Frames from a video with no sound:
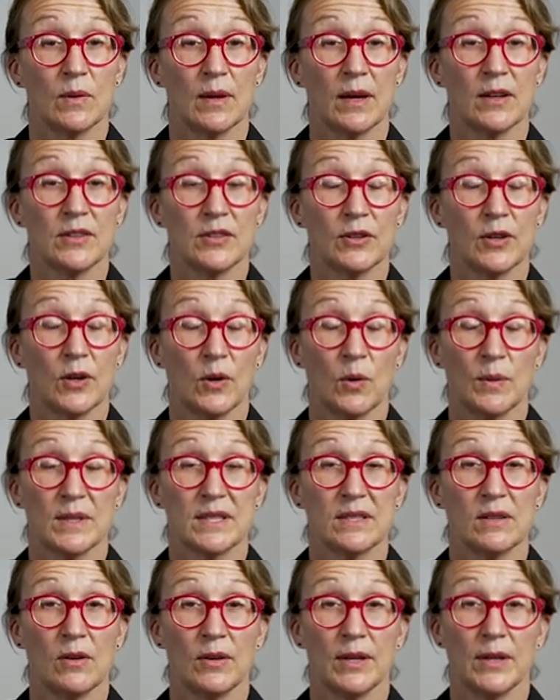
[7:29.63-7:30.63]
undergo
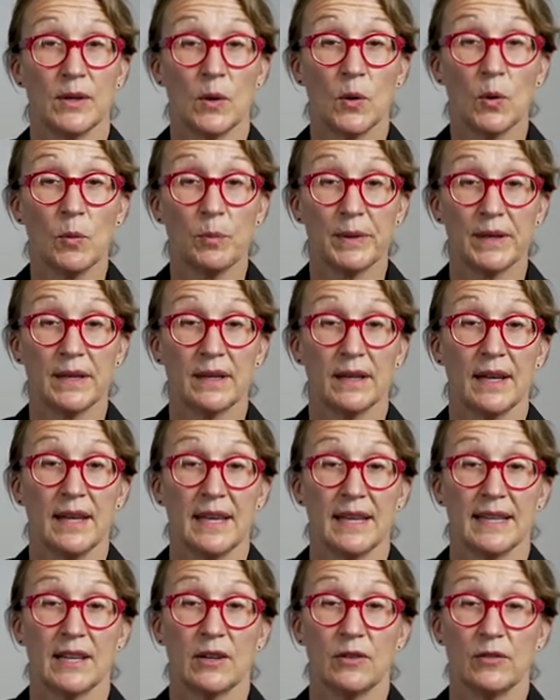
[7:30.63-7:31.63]
what's called an open
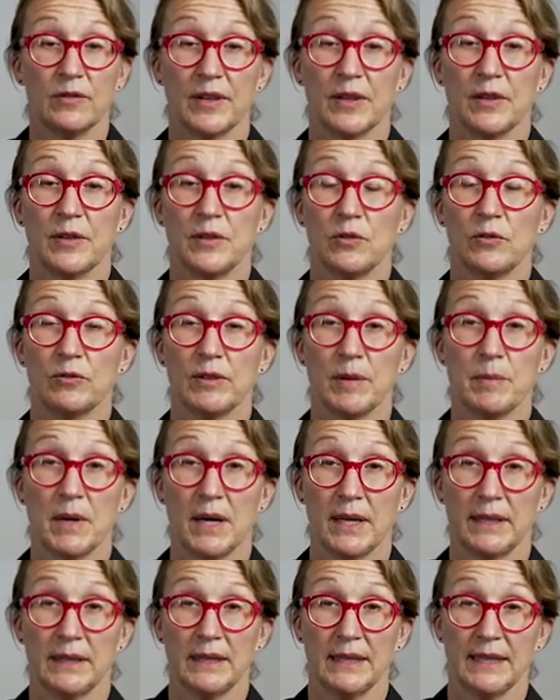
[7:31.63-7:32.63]
calvarial
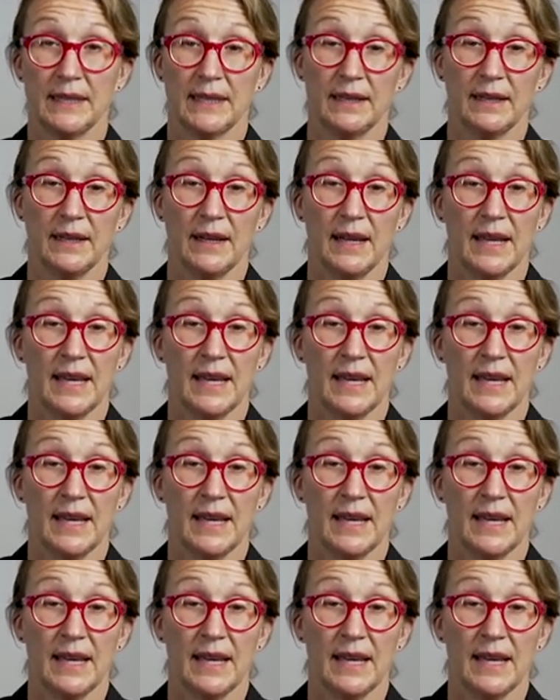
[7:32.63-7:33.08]
remodeling.